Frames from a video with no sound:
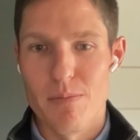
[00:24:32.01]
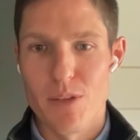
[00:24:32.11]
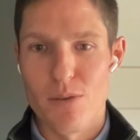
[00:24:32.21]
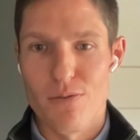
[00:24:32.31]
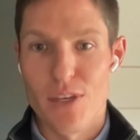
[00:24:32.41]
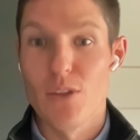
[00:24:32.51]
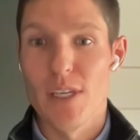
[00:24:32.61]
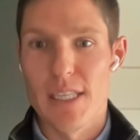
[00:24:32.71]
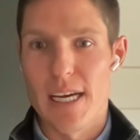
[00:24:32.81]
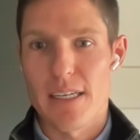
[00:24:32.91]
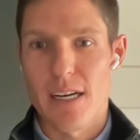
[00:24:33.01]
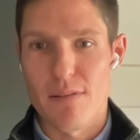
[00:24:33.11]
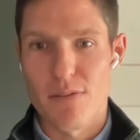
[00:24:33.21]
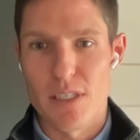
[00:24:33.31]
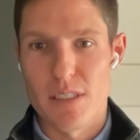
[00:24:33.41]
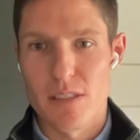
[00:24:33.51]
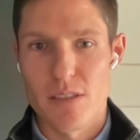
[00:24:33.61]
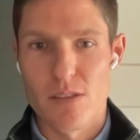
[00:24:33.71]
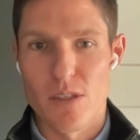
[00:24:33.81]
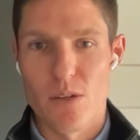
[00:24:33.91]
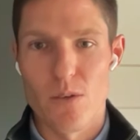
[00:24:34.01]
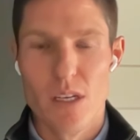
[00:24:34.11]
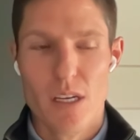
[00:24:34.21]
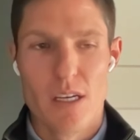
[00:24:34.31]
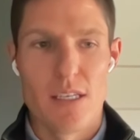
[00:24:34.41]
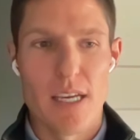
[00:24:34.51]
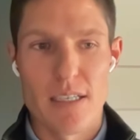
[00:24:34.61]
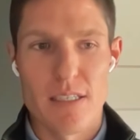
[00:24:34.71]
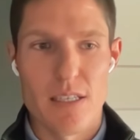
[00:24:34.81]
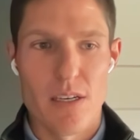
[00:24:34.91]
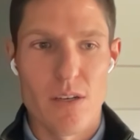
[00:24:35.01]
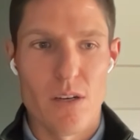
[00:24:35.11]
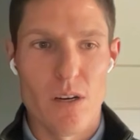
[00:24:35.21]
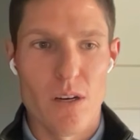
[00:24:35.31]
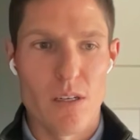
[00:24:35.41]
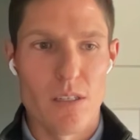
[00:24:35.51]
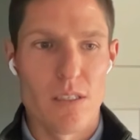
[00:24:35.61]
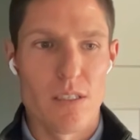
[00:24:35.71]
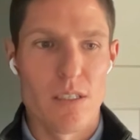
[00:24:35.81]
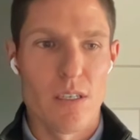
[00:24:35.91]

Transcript: They're feeling that confidence. So yes, there are